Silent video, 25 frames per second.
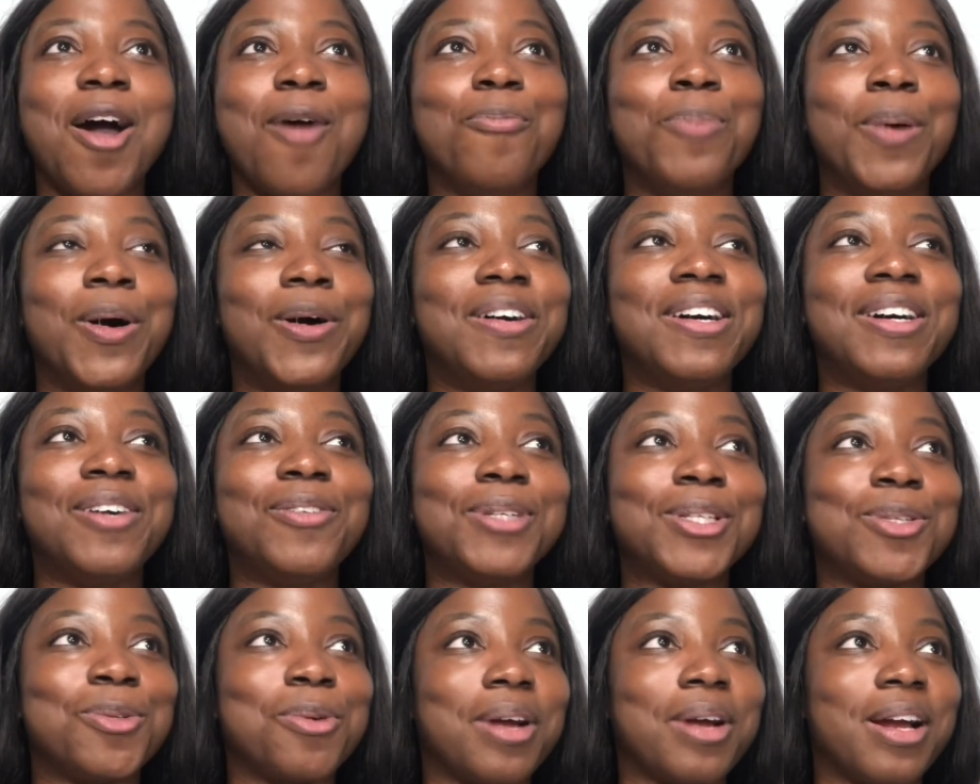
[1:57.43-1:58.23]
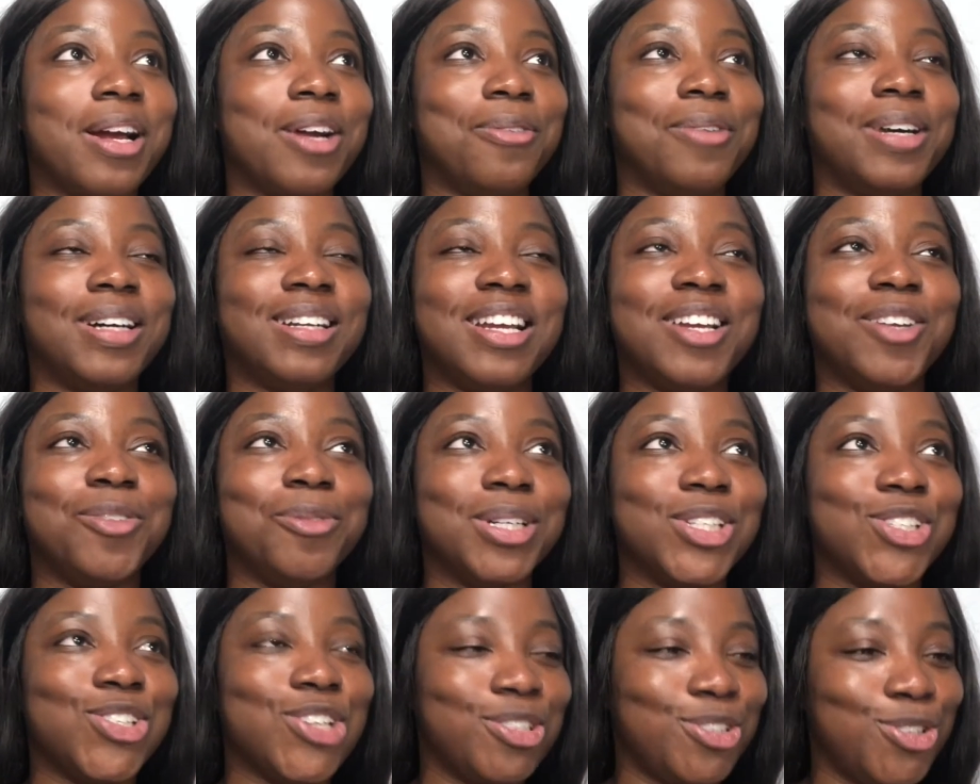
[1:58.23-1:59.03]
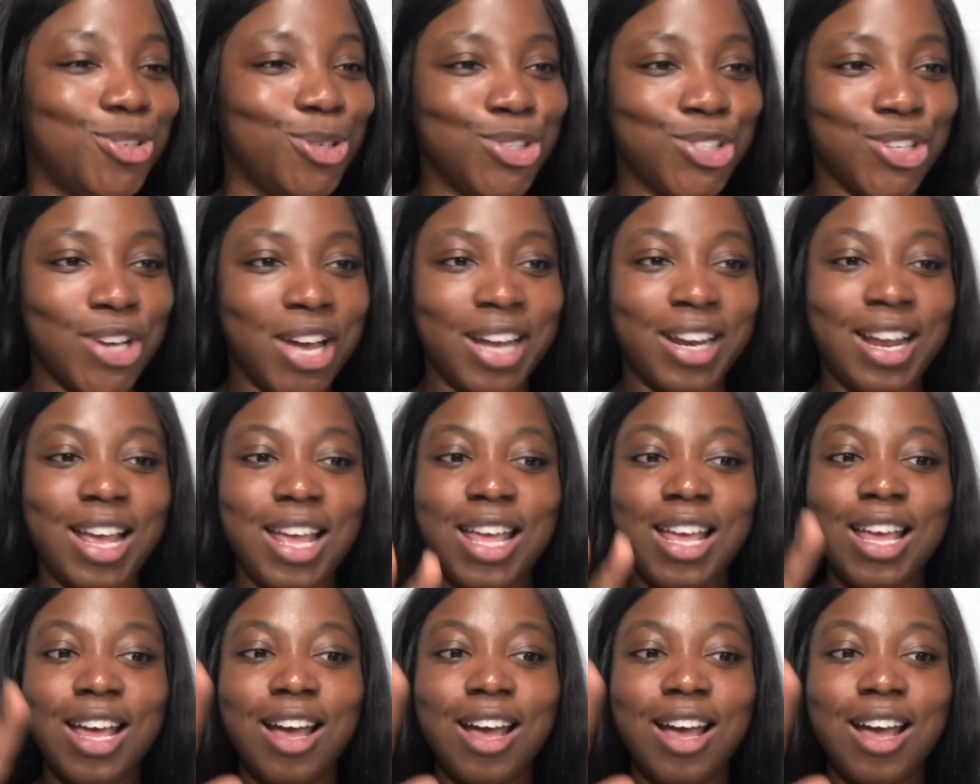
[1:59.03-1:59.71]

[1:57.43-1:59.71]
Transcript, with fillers: Boa was wearing one in One Shot, Two Shot.